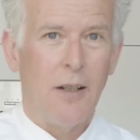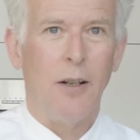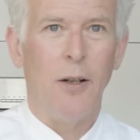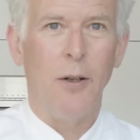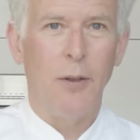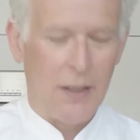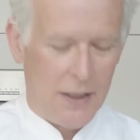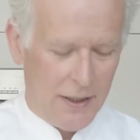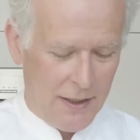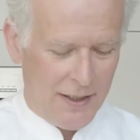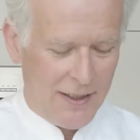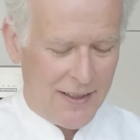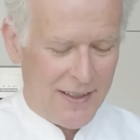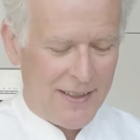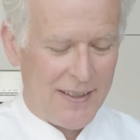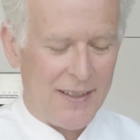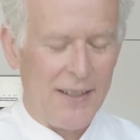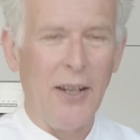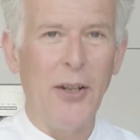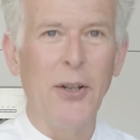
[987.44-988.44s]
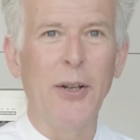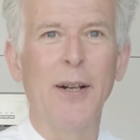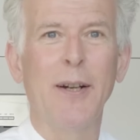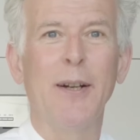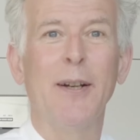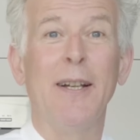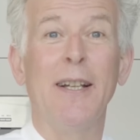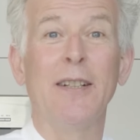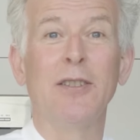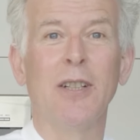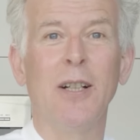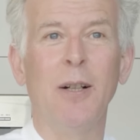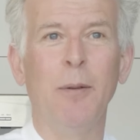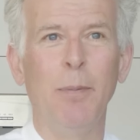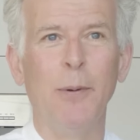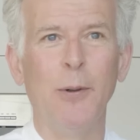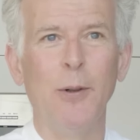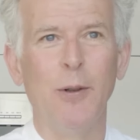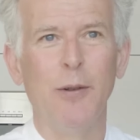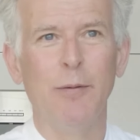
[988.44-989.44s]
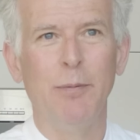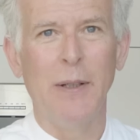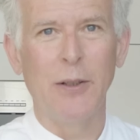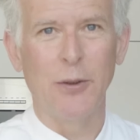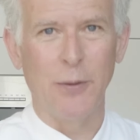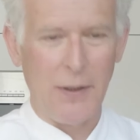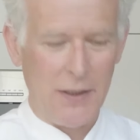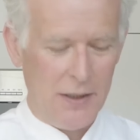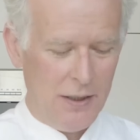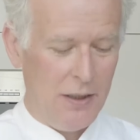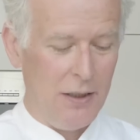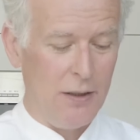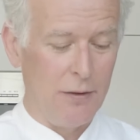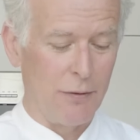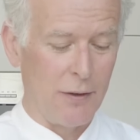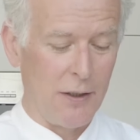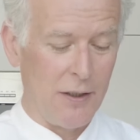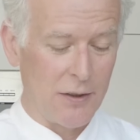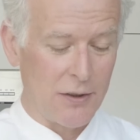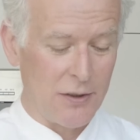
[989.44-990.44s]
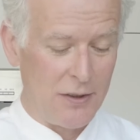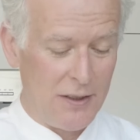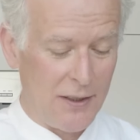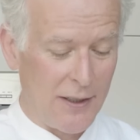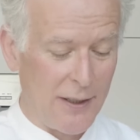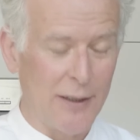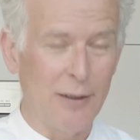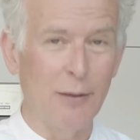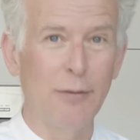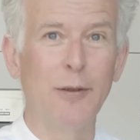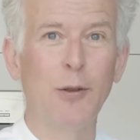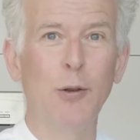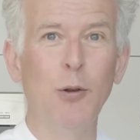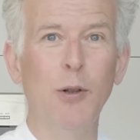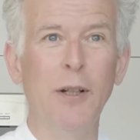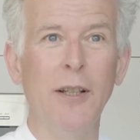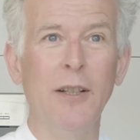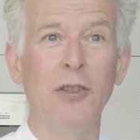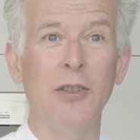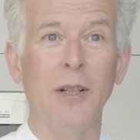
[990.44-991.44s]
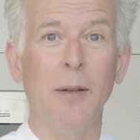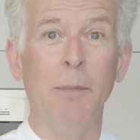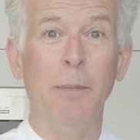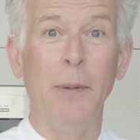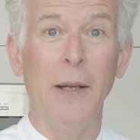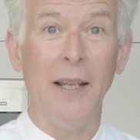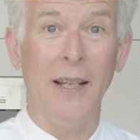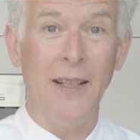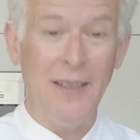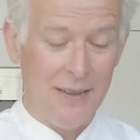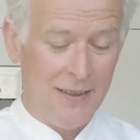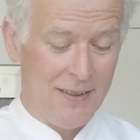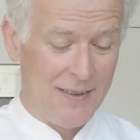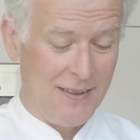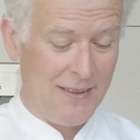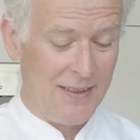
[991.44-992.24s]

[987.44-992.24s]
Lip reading: Okay, another example of measuring heat flux, the art of cooling champagne.